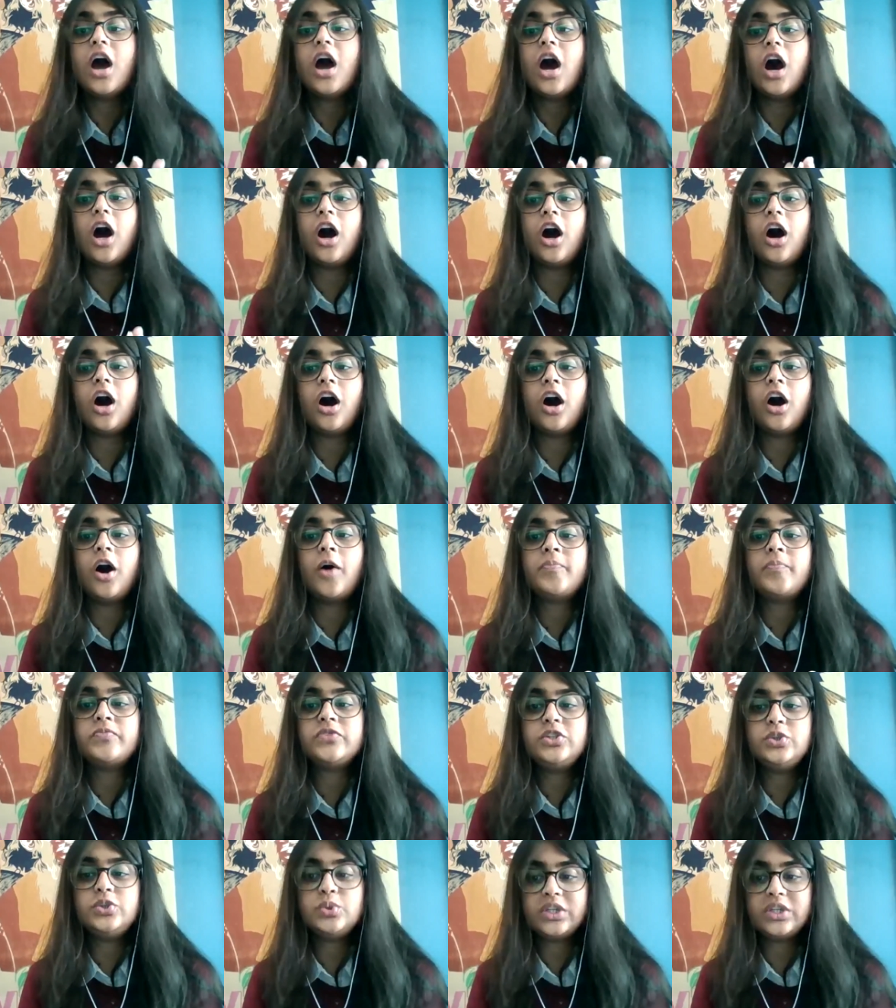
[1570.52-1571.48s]

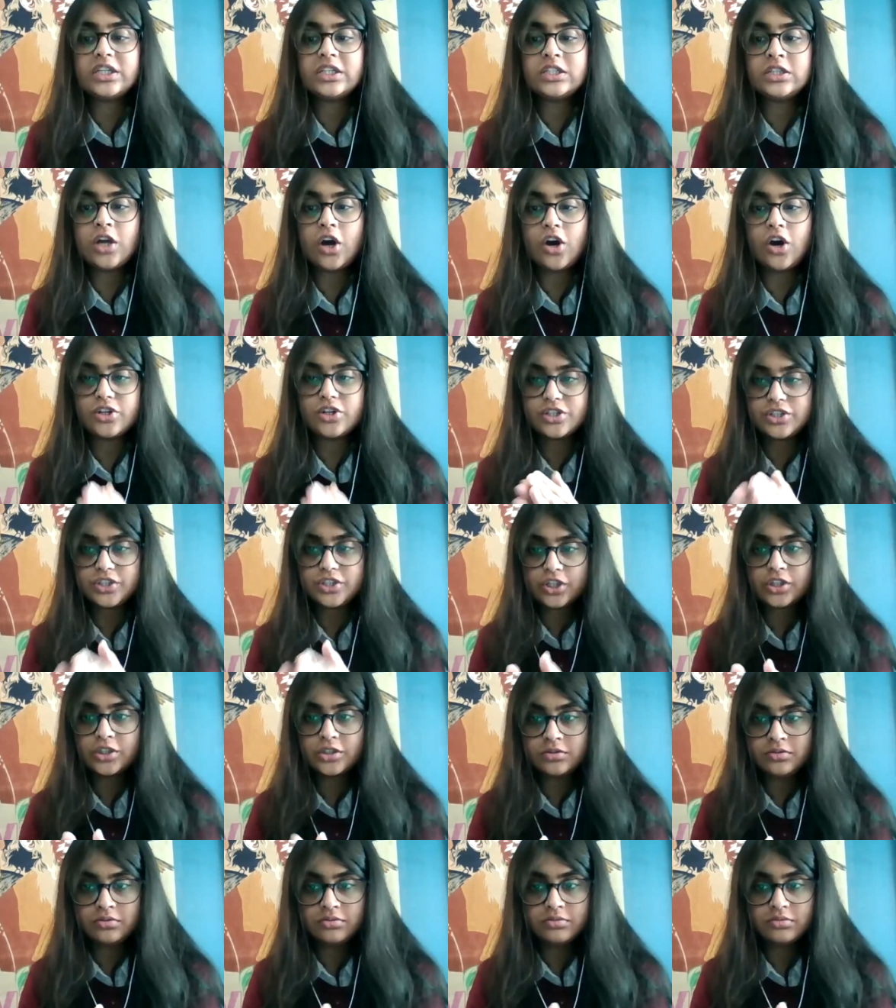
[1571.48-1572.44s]
um, you can
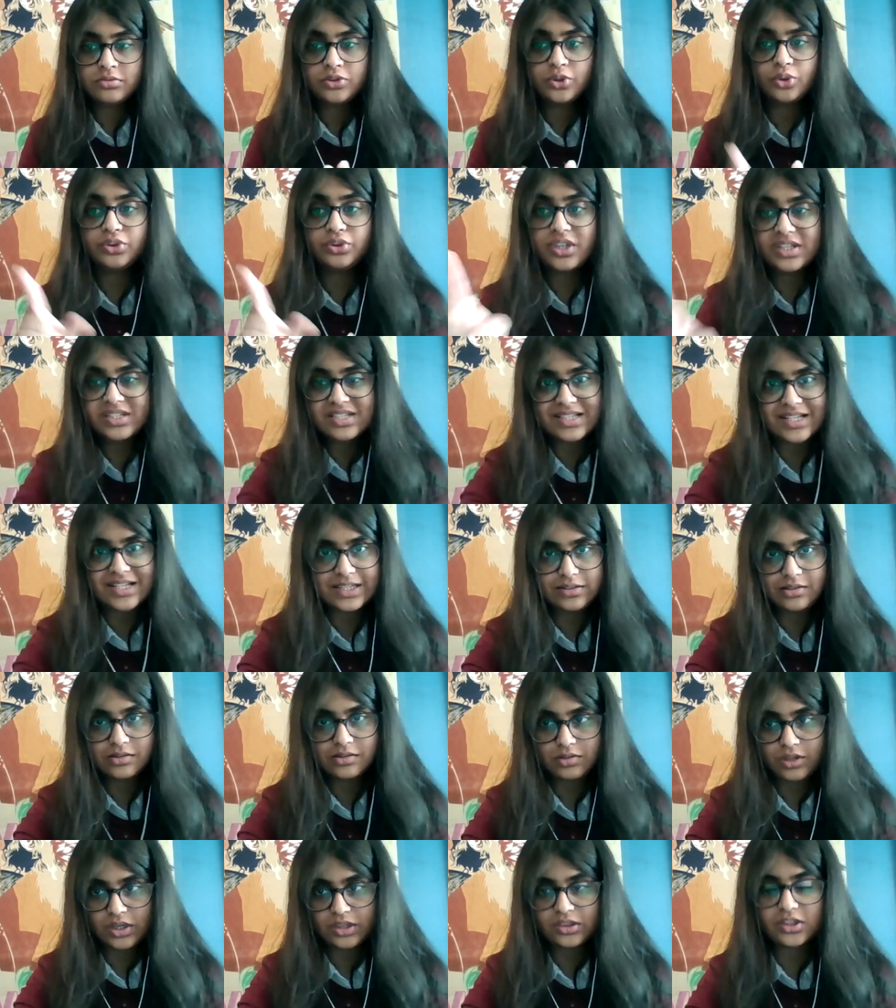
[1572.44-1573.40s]
return to this link
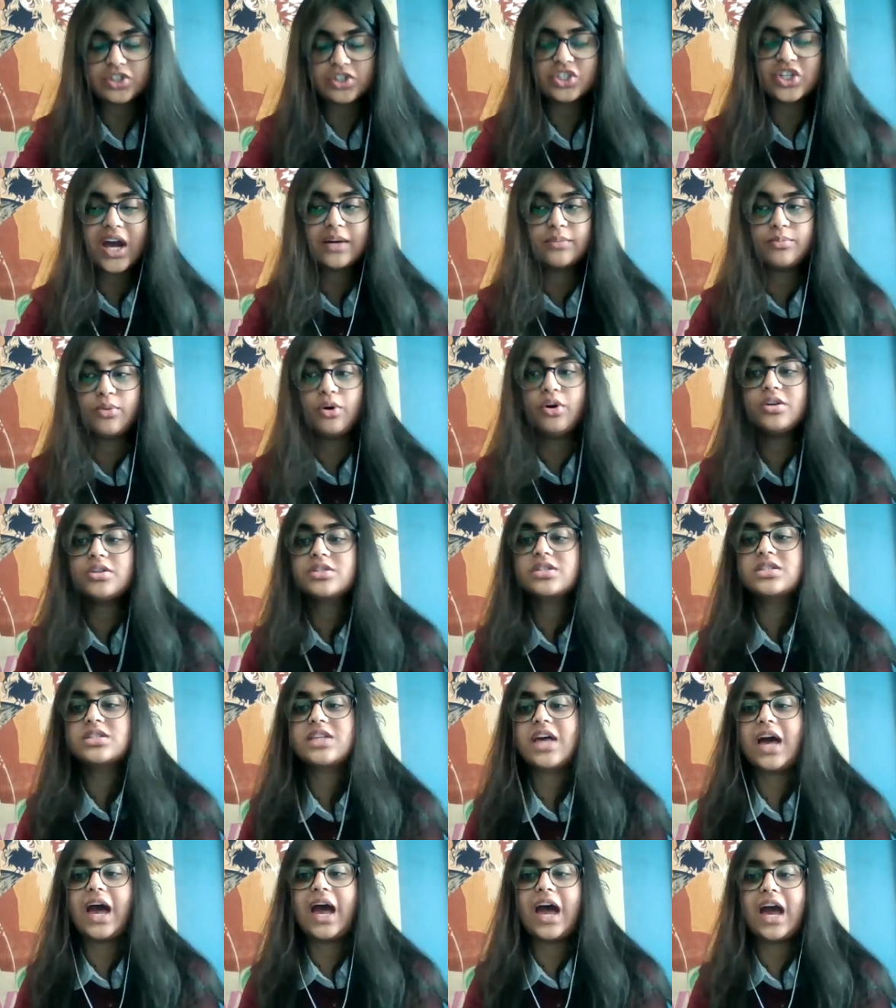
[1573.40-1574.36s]
in the chat box
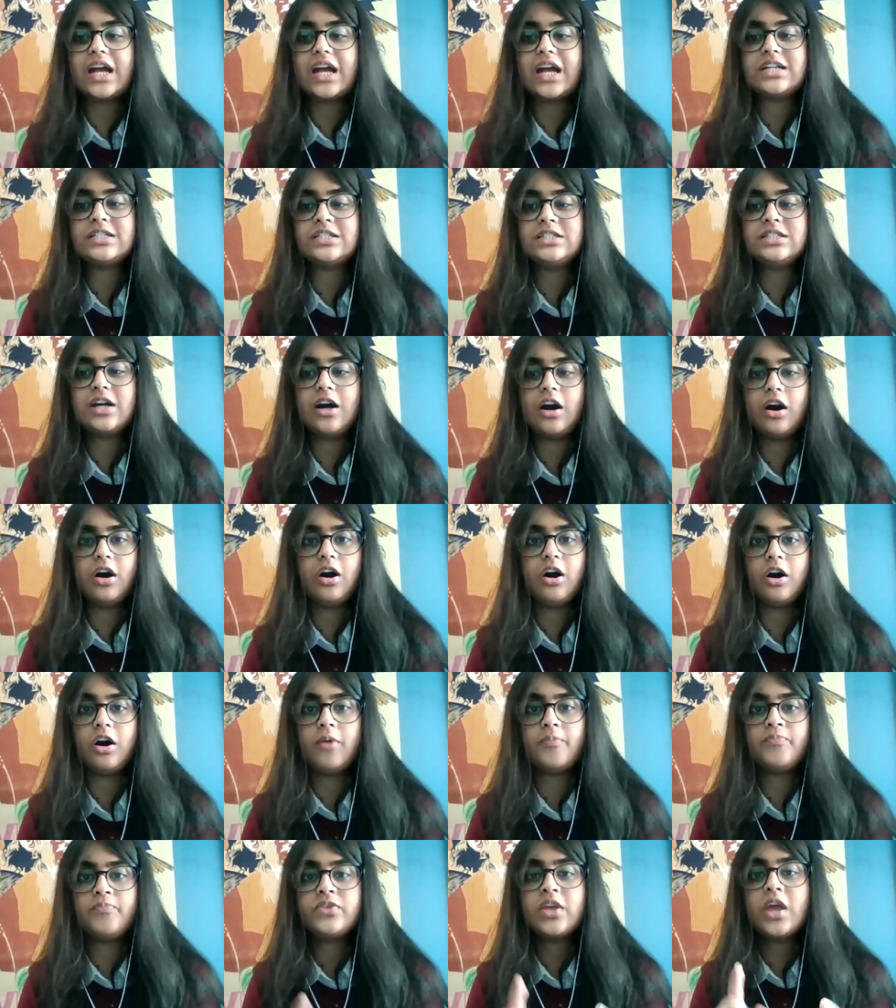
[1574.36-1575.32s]
and
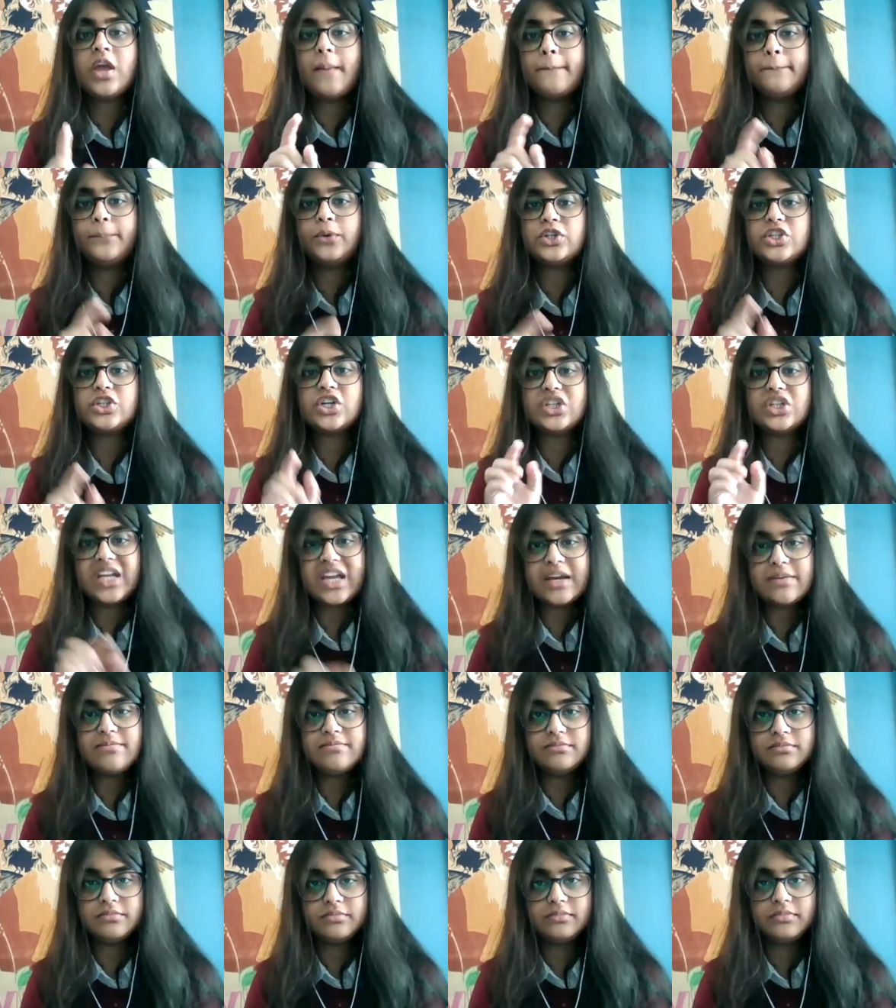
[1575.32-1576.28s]
um, put your name,
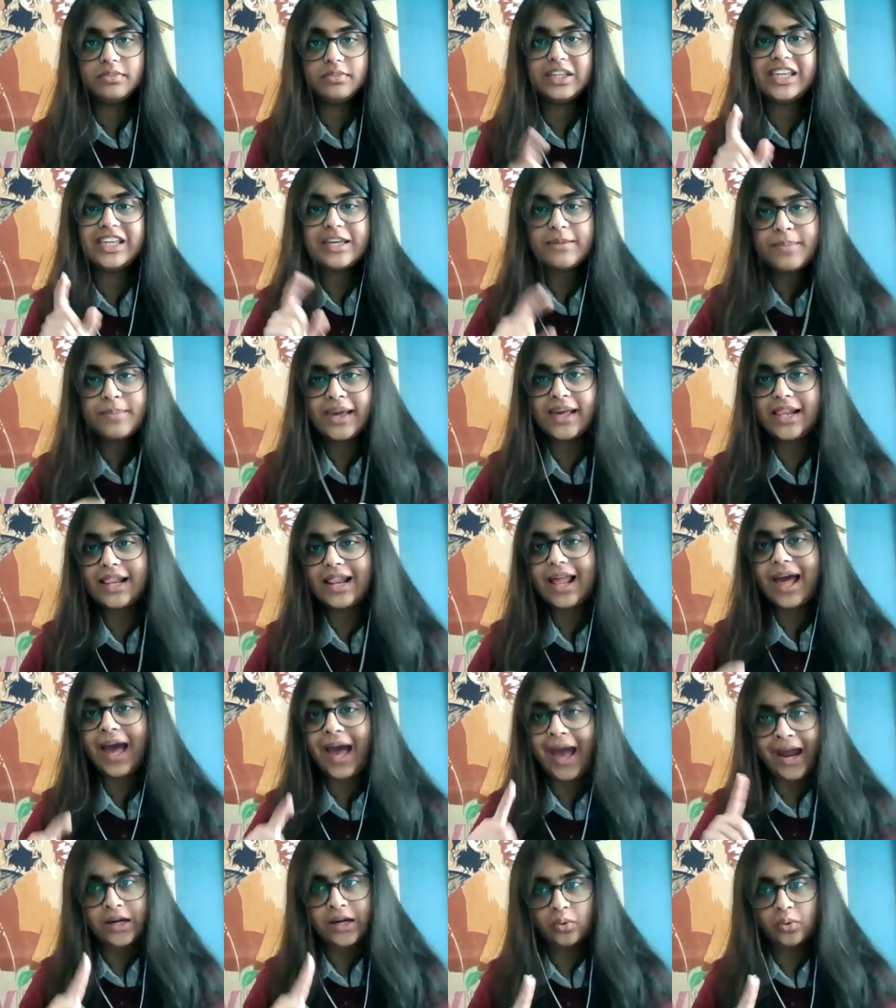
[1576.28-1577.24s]
email,
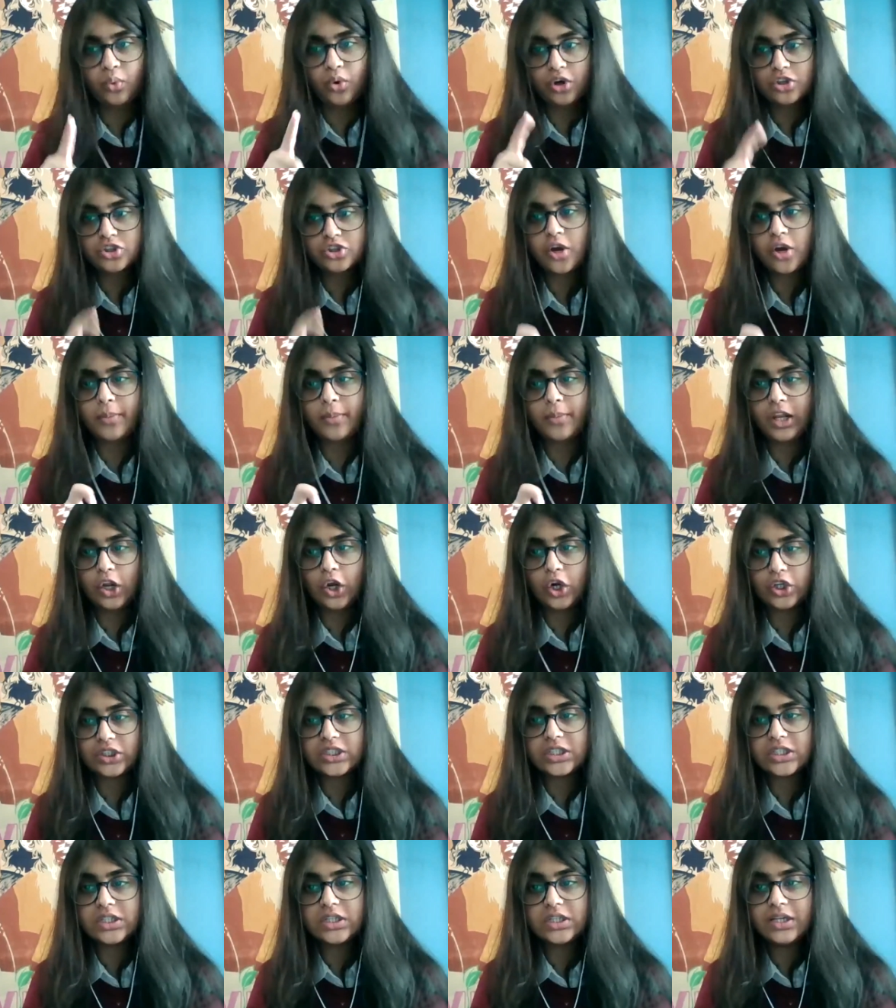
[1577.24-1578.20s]
and workshop
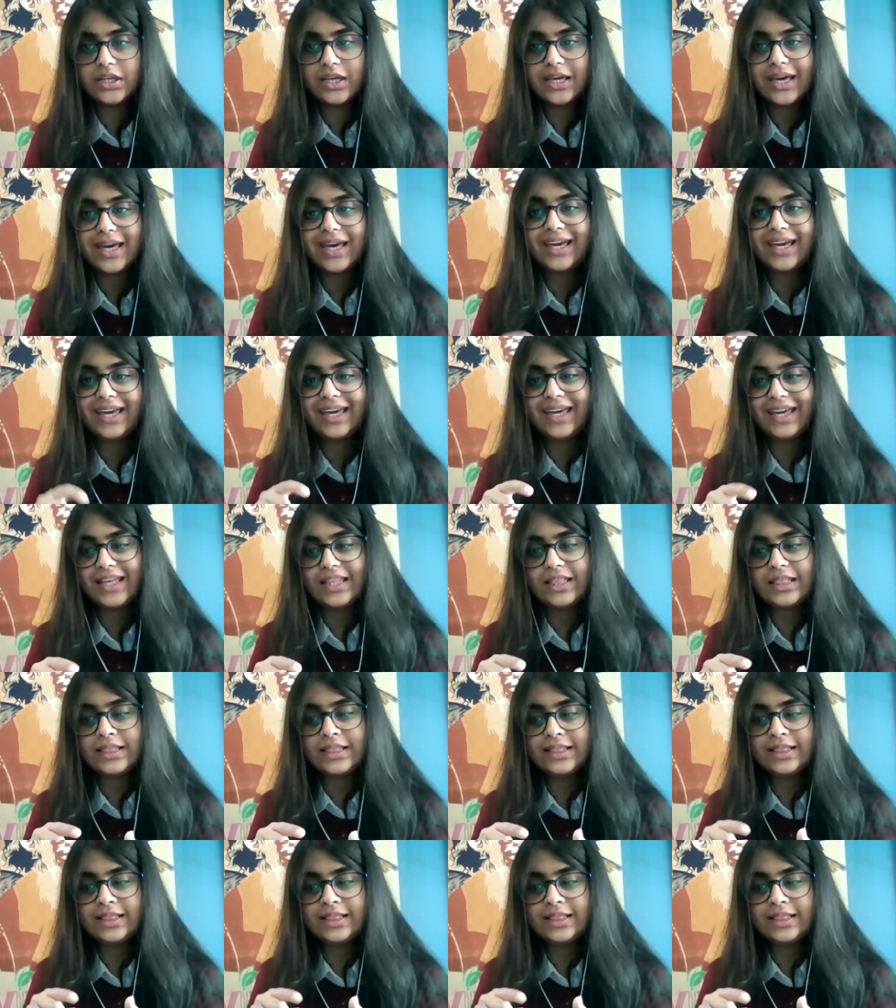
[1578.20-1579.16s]
allotted in
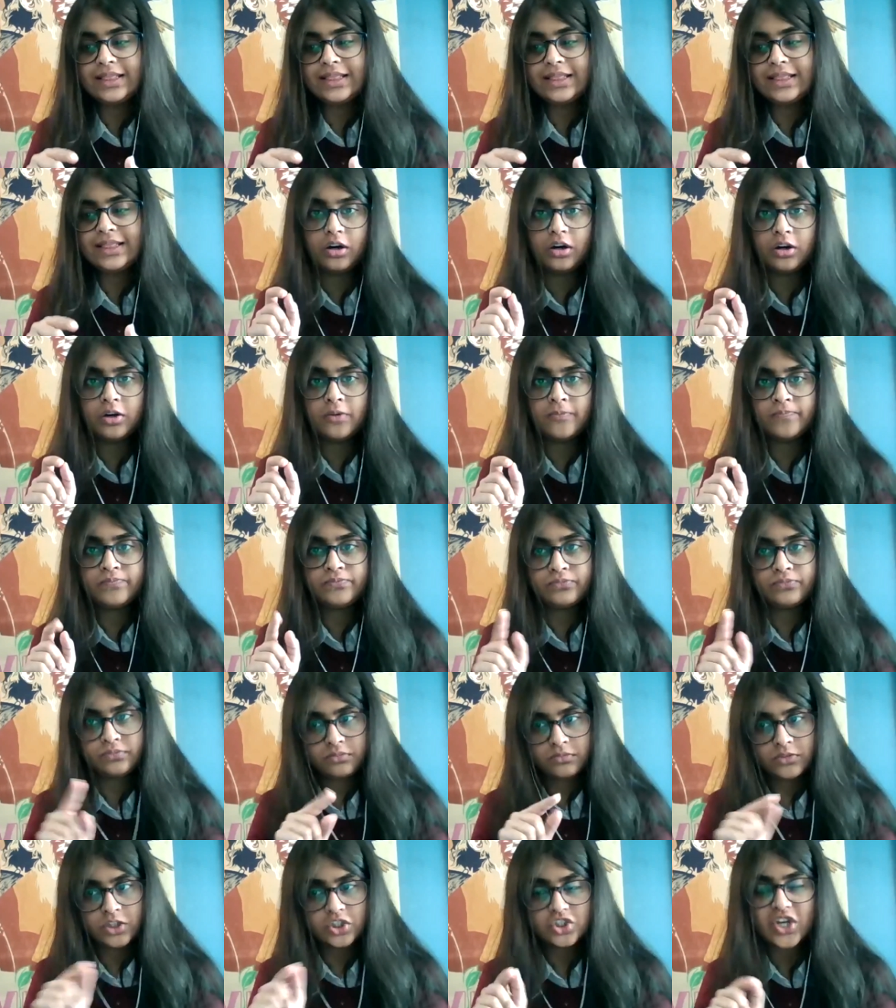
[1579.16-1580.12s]
um,
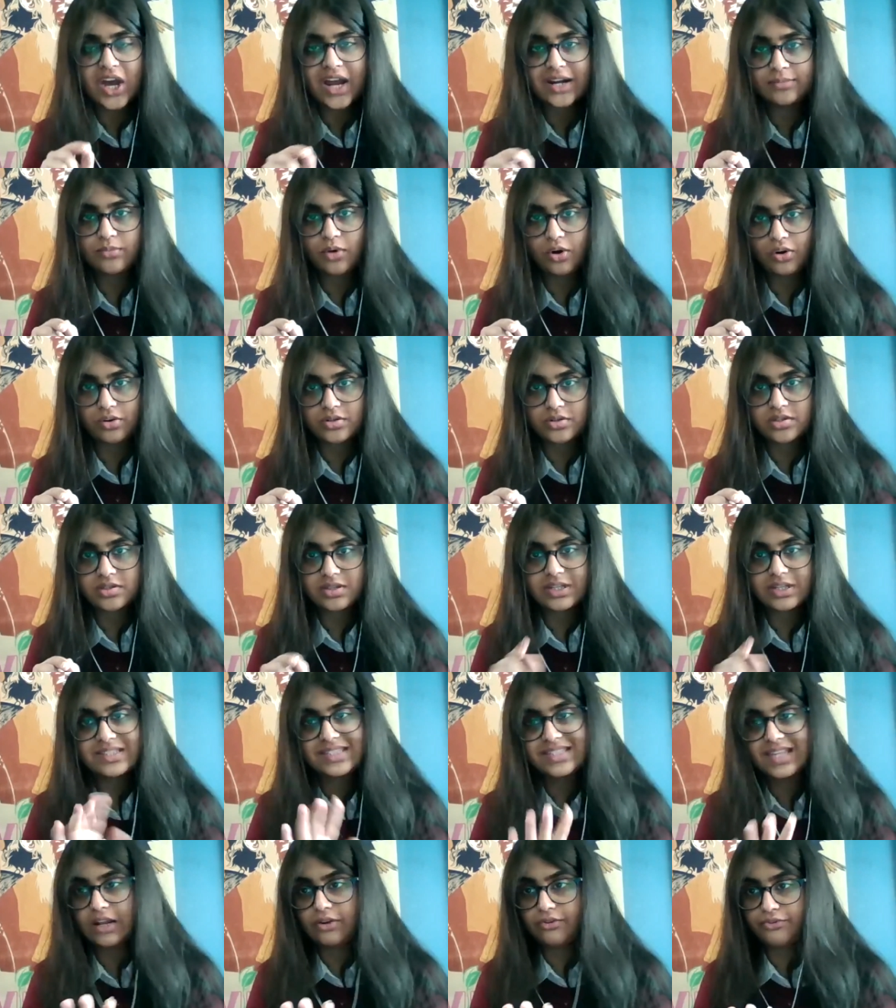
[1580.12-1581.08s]
the chat box
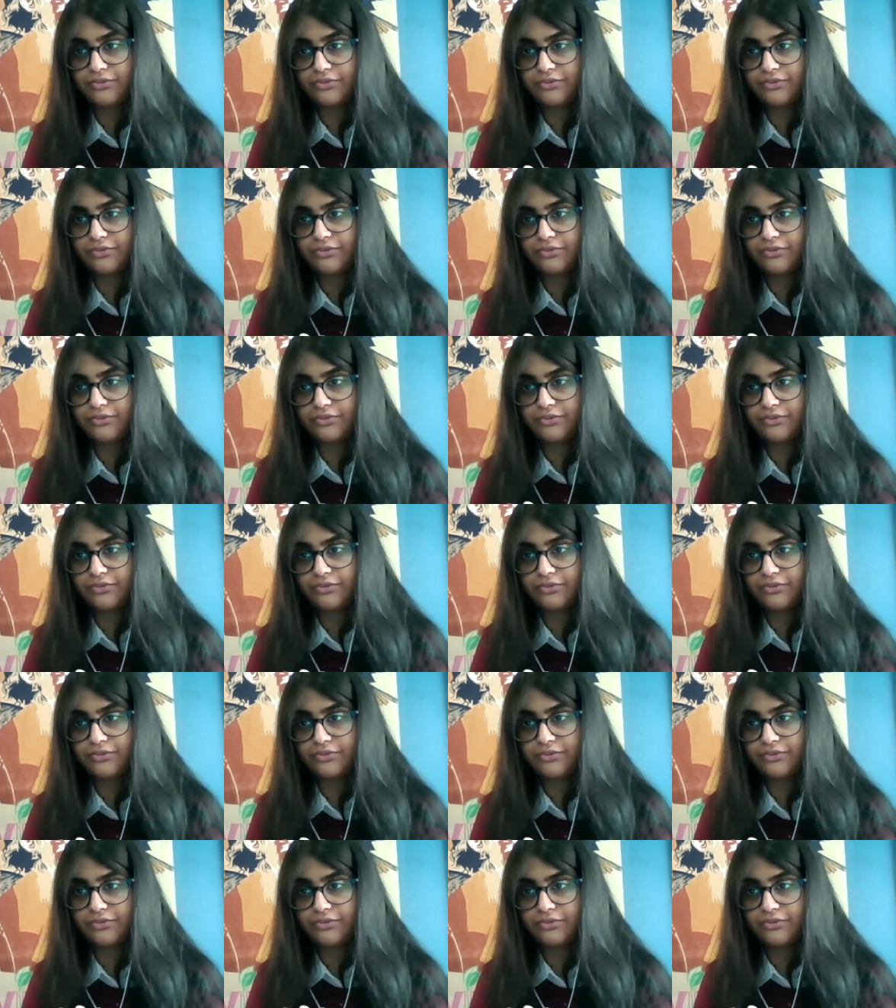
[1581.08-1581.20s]
itself.